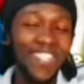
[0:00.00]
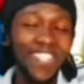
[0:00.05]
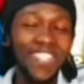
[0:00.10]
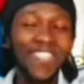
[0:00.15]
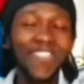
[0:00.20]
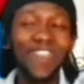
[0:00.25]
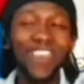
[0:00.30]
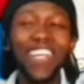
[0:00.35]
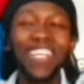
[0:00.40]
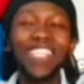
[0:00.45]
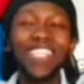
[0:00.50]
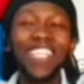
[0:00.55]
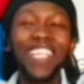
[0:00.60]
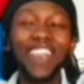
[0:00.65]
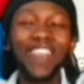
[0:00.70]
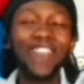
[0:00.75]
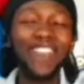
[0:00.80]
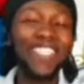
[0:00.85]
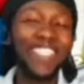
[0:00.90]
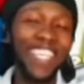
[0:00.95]
Just imagine
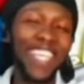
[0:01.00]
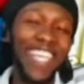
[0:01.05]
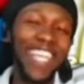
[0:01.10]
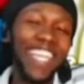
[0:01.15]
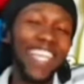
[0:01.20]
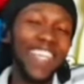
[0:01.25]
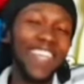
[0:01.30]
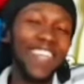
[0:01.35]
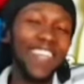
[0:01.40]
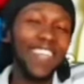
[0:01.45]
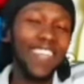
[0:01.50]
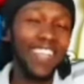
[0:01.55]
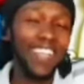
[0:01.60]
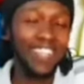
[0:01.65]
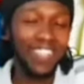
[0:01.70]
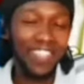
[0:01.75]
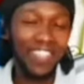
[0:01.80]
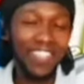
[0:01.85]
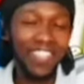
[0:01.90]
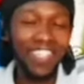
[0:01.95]
him saying
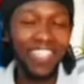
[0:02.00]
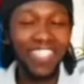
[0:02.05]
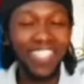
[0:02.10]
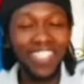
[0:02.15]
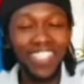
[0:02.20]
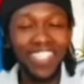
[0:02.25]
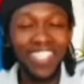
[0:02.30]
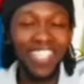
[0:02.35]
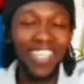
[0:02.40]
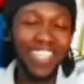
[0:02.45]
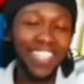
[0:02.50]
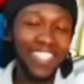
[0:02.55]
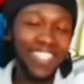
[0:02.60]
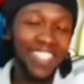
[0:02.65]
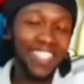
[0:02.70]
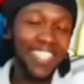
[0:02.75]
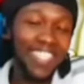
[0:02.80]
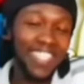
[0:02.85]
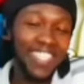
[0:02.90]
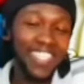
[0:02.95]
good
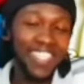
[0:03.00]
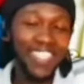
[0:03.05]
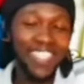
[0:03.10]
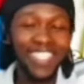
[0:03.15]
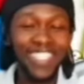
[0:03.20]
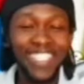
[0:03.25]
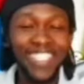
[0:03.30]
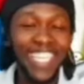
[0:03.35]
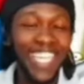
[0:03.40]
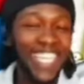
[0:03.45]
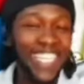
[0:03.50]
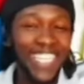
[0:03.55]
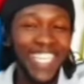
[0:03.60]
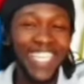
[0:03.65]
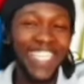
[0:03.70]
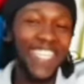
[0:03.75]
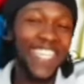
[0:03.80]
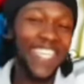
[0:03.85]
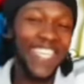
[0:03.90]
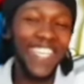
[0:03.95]
intentions and
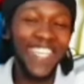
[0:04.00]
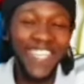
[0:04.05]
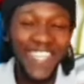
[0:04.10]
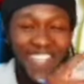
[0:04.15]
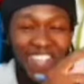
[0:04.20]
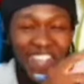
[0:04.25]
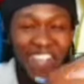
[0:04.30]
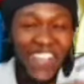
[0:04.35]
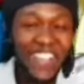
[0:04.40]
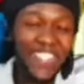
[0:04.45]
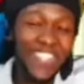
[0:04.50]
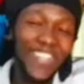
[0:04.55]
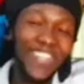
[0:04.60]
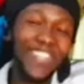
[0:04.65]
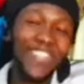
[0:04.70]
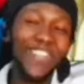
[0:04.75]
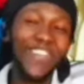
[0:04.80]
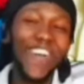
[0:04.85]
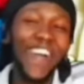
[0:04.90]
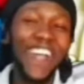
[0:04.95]
then he
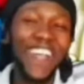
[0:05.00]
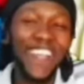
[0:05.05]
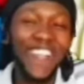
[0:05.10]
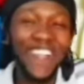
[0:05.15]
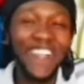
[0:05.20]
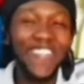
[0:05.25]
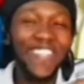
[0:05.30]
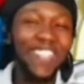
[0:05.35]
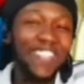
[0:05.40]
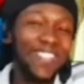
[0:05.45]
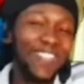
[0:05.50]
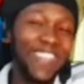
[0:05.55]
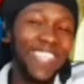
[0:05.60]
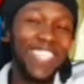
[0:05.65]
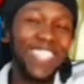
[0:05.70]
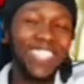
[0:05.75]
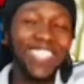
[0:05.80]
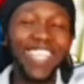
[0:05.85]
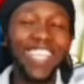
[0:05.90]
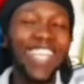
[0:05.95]
starts walking on the
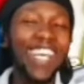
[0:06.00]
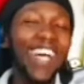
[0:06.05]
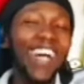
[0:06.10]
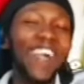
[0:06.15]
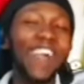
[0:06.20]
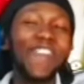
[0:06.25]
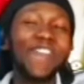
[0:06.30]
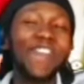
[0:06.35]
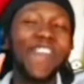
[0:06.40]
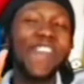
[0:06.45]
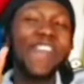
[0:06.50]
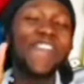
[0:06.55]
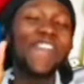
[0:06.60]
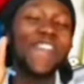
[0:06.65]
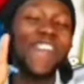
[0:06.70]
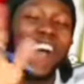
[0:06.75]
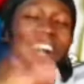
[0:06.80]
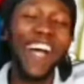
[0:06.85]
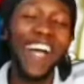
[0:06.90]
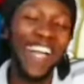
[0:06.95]
street. He's like, I'll be
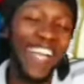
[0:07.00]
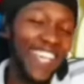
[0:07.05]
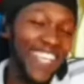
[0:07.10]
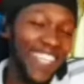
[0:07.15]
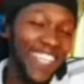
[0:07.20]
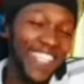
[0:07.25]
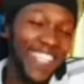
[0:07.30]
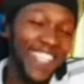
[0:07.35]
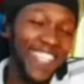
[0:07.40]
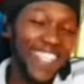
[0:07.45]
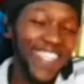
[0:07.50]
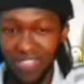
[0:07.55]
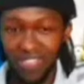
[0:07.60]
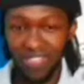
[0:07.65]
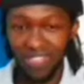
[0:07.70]
fine.